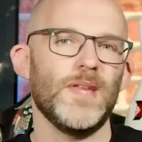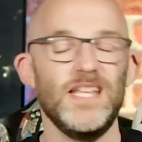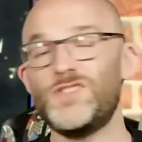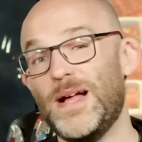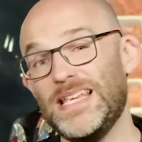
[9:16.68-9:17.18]
In
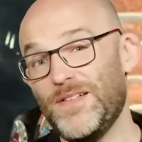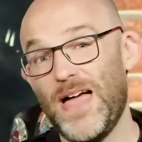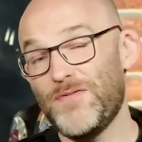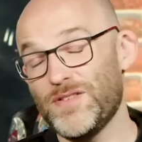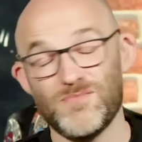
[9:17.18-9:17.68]

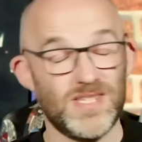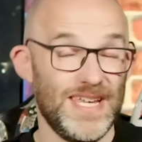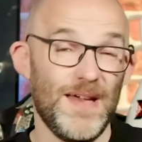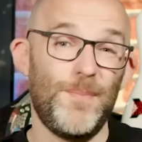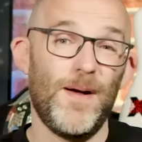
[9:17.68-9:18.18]
2011,
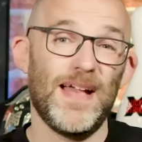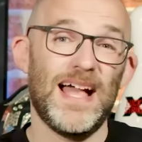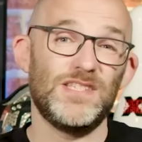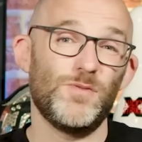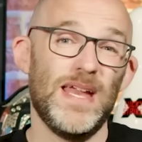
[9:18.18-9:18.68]
CM Punk
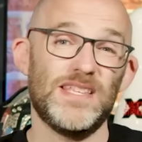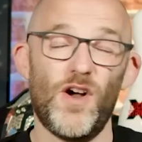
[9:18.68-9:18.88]
had to wait